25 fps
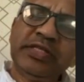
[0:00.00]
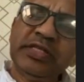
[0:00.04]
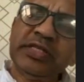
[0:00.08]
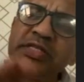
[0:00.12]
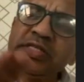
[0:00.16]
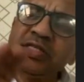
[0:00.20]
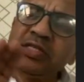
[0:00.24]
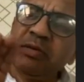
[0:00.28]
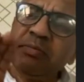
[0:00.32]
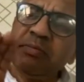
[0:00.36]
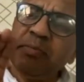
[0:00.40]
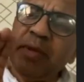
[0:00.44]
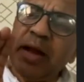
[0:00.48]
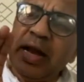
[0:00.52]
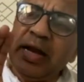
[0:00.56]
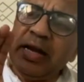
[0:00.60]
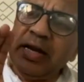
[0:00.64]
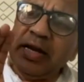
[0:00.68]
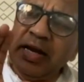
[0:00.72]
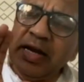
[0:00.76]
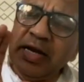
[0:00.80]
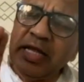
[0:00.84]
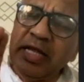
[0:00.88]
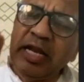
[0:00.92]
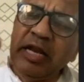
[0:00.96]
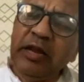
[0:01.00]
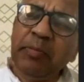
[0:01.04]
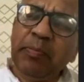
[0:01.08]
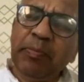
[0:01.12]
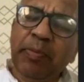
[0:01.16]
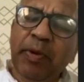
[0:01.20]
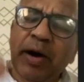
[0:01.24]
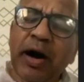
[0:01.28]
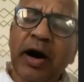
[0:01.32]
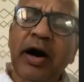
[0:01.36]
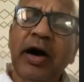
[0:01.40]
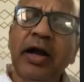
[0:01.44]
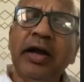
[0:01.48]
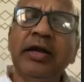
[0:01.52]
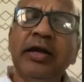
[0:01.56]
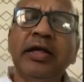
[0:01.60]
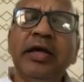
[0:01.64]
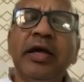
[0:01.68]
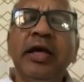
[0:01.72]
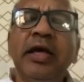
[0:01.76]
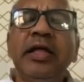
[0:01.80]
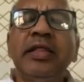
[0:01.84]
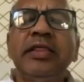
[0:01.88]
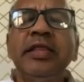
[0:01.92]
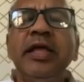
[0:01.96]
is the mandatory part,
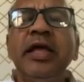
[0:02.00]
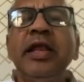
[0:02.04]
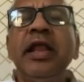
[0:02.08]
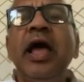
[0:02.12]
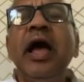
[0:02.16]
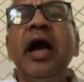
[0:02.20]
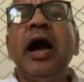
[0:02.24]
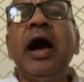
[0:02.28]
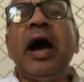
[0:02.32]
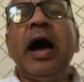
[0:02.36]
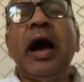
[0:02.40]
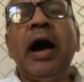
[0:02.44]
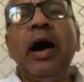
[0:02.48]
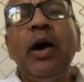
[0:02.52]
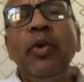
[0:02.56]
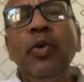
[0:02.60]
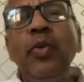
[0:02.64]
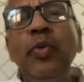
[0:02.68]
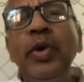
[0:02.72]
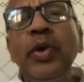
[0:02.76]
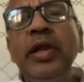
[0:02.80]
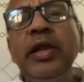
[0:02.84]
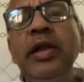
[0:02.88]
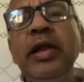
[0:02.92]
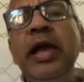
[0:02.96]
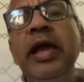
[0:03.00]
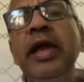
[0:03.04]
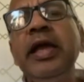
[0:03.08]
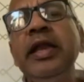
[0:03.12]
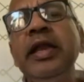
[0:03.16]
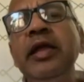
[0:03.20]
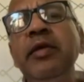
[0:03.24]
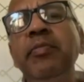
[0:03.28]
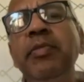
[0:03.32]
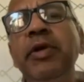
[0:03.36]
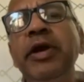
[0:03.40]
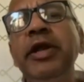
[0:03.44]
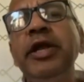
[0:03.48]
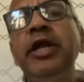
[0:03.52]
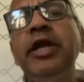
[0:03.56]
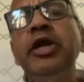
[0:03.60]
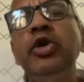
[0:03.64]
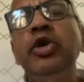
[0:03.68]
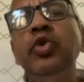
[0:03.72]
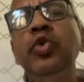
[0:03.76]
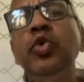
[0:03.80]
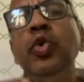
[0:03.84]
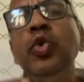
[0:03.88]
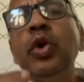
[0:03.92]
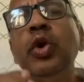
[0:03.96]
then how will anybody
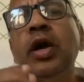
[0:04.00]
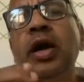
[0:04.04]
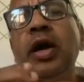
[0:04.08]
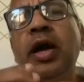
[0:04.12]
do